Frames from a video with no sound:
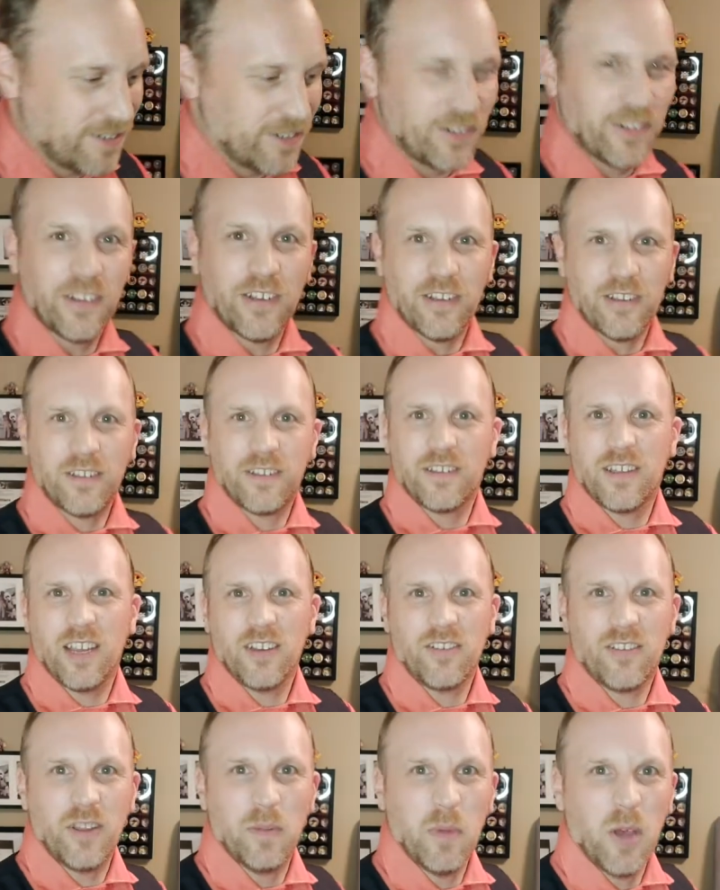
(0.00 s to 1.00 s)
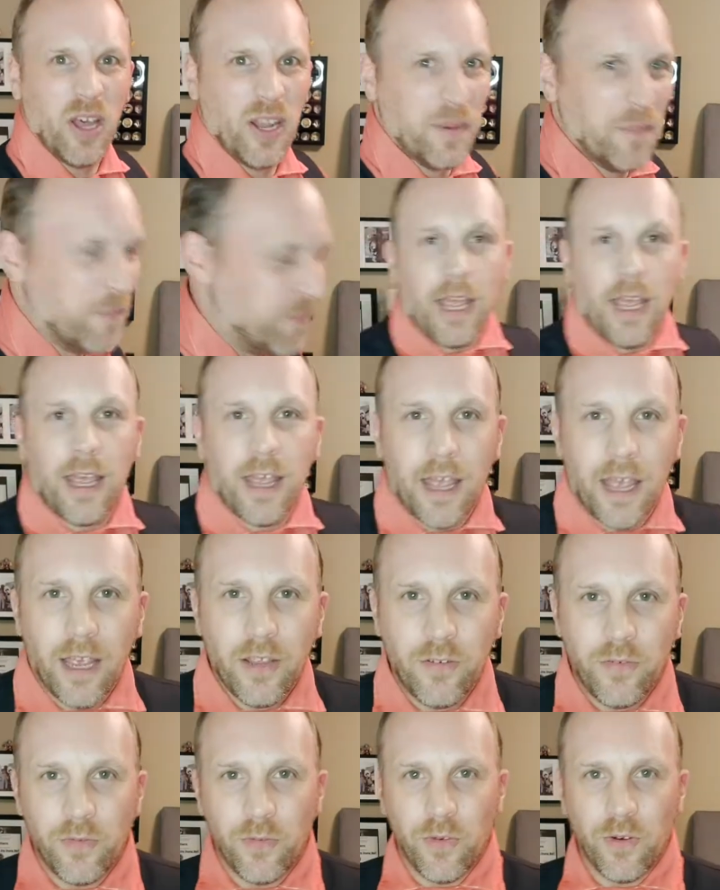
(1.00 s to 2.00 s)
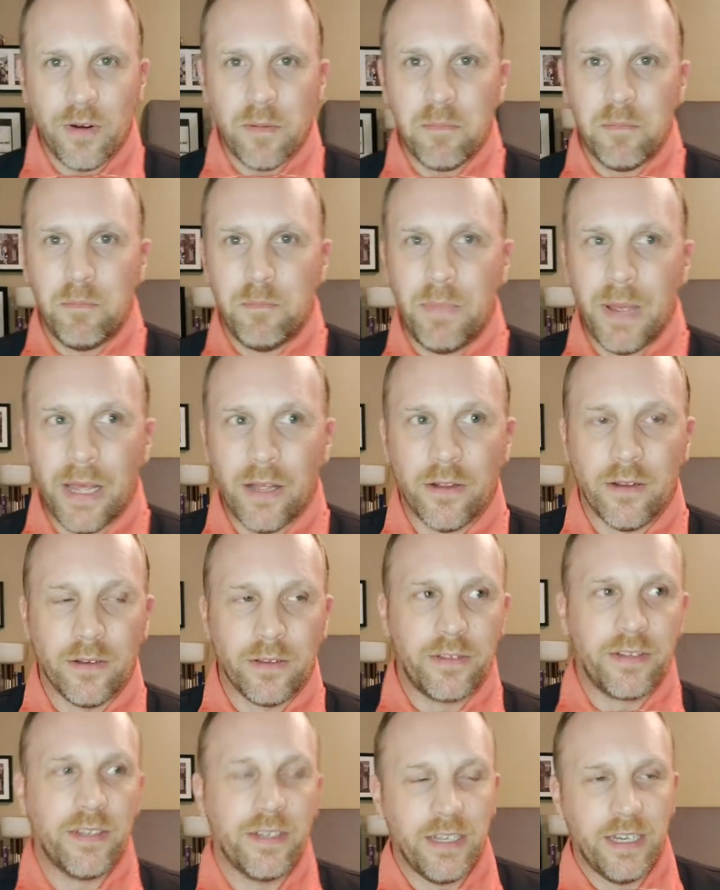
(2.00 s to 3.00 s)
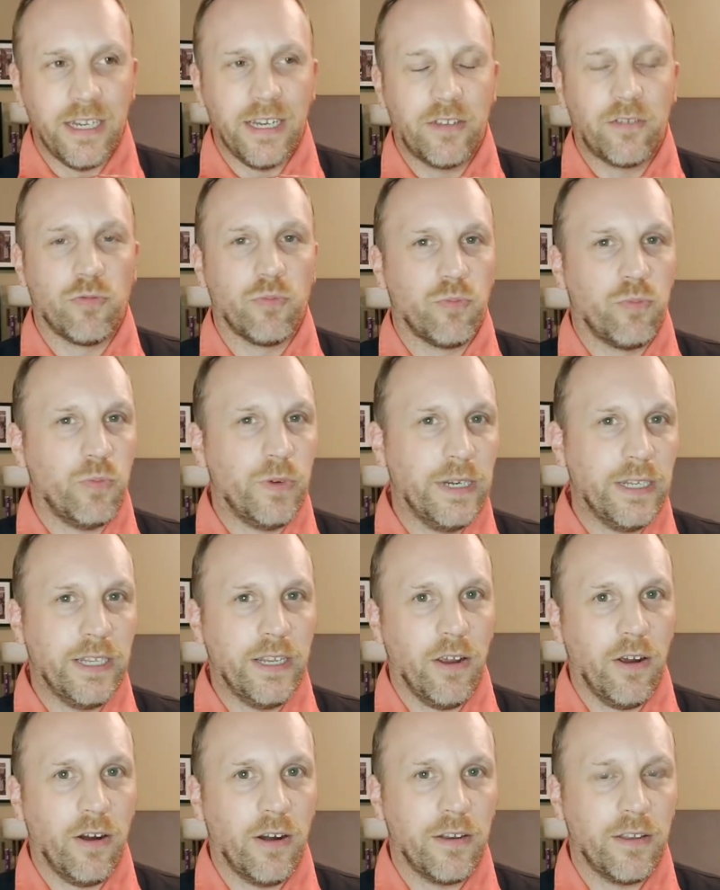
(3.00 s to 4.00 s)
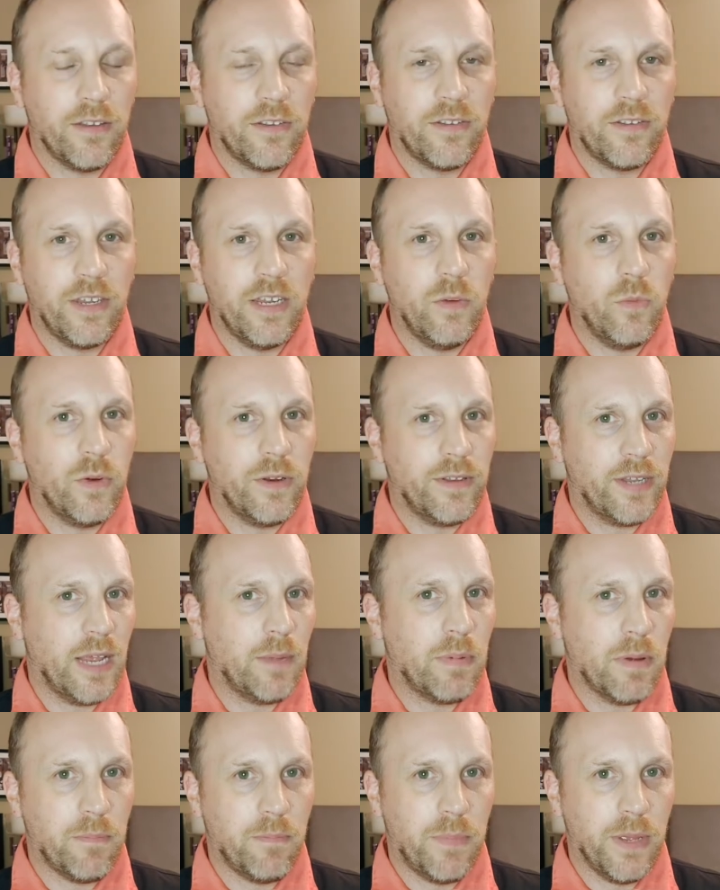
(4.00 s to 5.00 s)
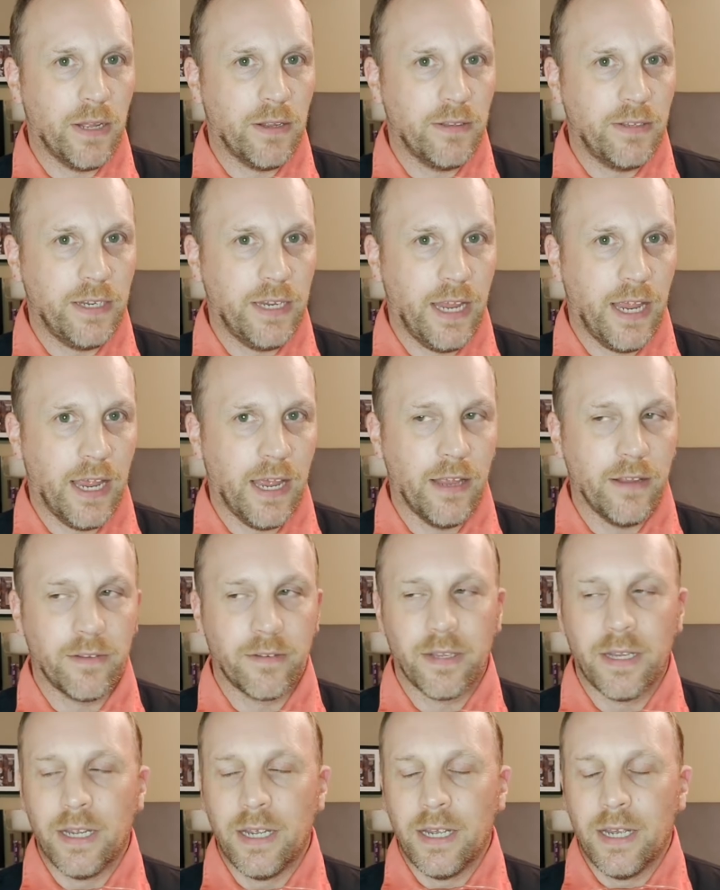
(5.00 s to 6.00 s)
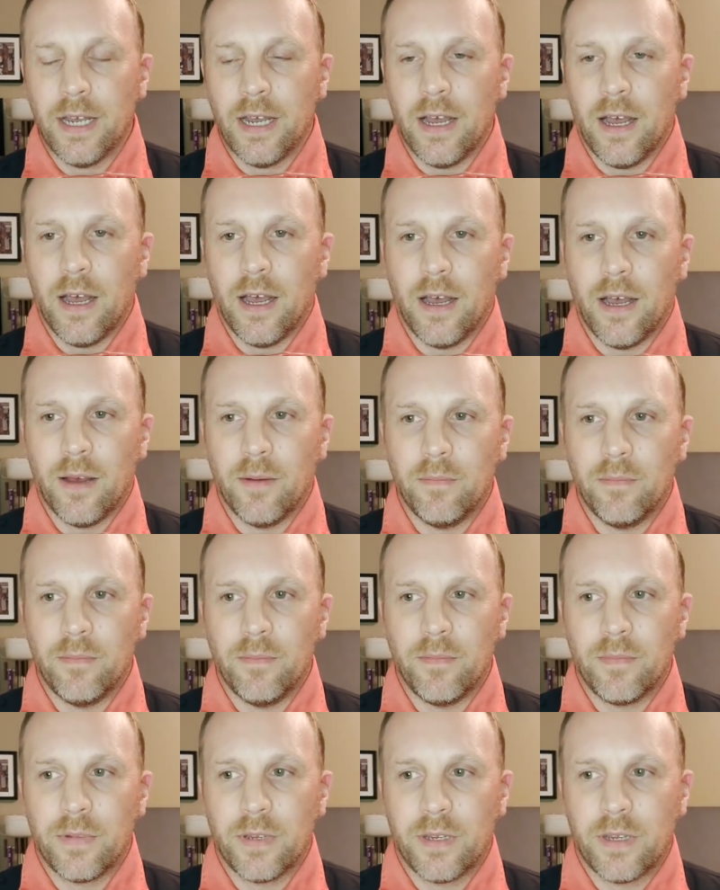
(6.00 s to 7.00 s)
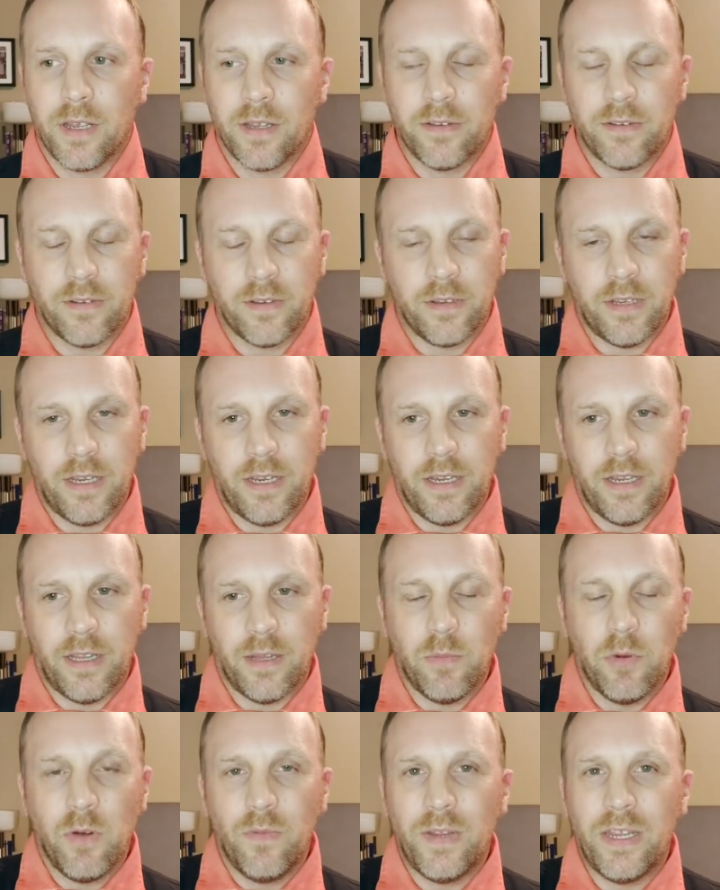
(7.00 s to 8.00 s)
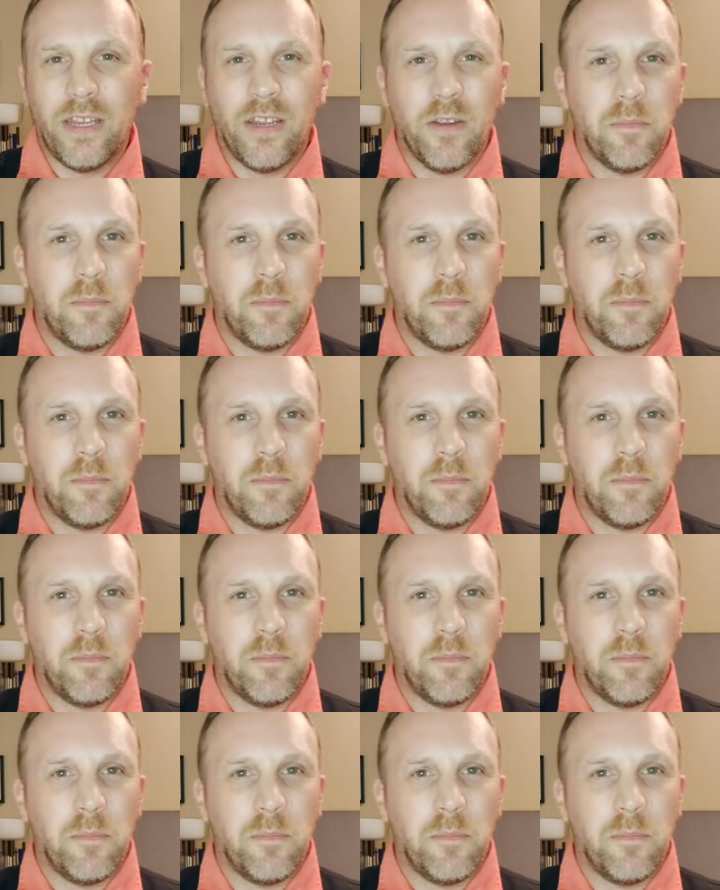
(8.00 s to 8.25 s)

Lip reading: shouldn't touch the bottom. As for a belt, it's really hard to see what type of belt he has. Because in the movie, you